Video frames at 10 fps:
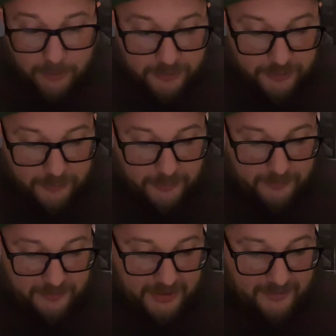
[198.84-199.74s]
Well, what would you
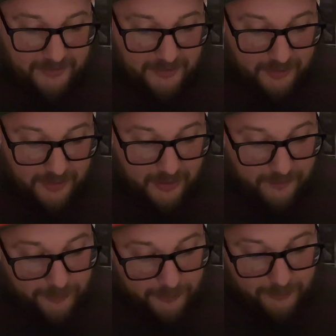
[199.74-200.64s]
do, Stacy?
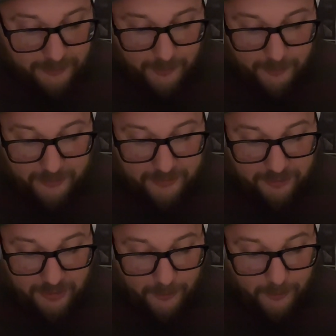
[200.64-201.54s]
If you knew someone
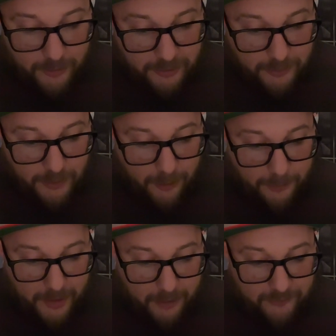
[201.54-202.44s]
was in trouble, wouldn't you
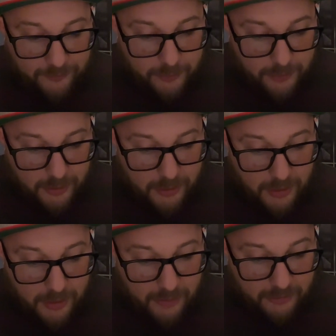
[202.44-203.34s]
help out if you
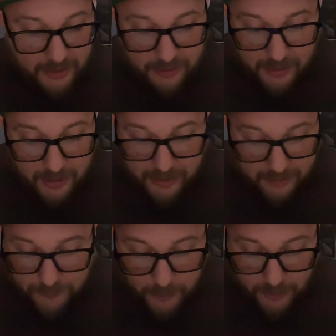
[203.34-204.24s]
could?
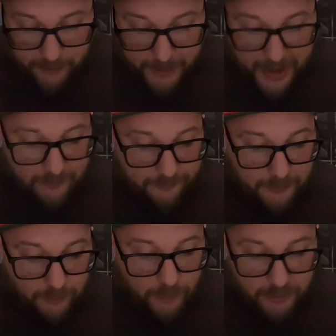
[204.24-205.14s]
If you were in
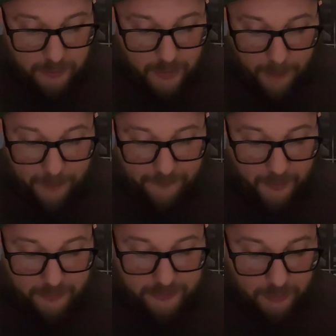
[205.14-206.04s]
Battlefield, wouldn't you help a
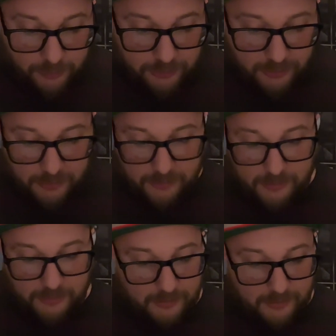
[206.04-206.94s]
fallen soldier?